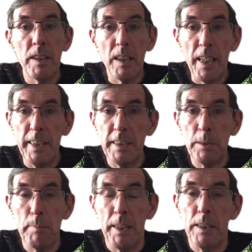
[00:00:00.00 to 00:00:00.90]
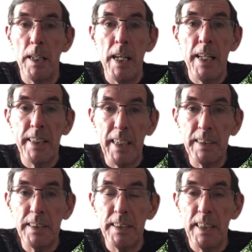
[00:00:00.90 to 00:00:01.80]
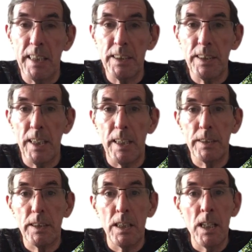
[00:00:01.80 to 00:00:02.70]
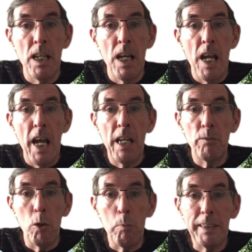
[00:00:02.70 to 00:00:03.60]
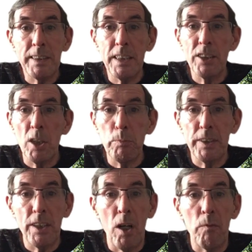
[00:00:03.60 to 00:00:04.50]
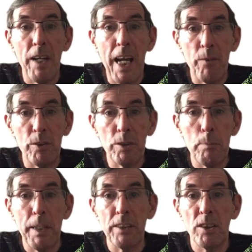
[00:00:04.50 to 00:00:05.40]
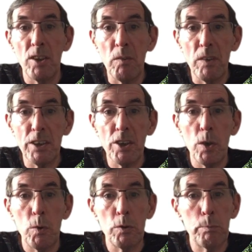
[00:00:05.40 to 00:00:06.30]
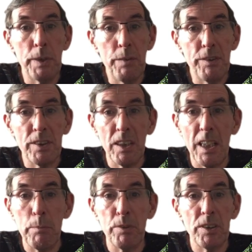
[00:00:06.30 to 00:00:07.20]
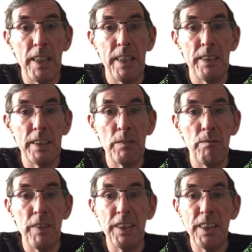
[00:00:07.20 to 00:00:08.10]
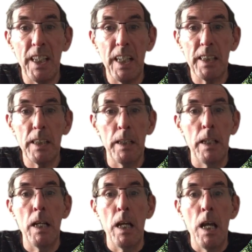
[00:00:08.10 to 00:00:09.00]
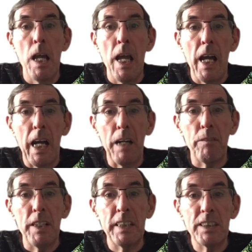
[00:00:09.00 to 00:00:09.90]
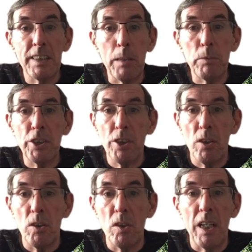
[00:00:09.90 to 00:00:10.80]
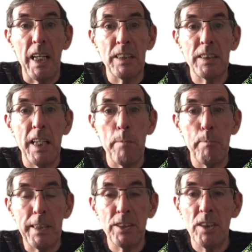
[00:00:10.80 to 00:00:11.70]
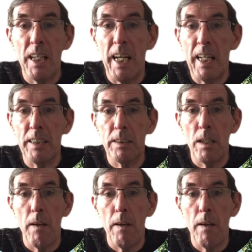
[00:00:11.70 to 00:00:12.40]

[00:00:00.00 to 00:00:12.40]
The Ladies' Man, 1998, a romantic comedy of errors by the novelist whose previous labours in this vineyard have established her as a master hand.